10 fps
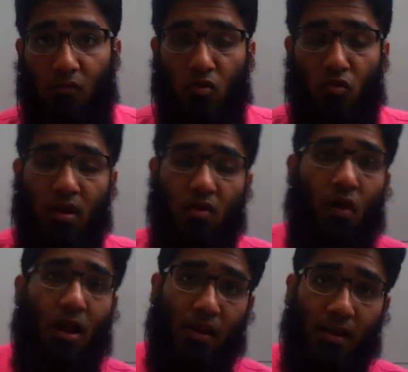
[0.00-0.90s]
If you really
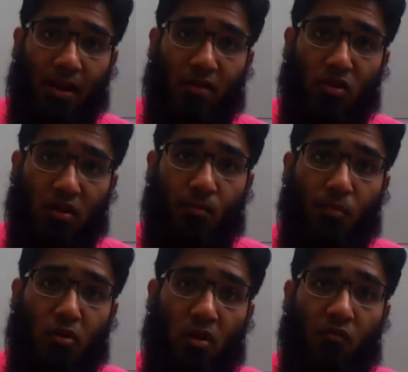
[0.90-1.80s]
want a next gen
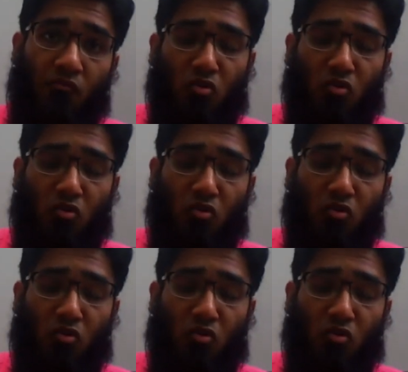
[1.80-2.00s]
computer,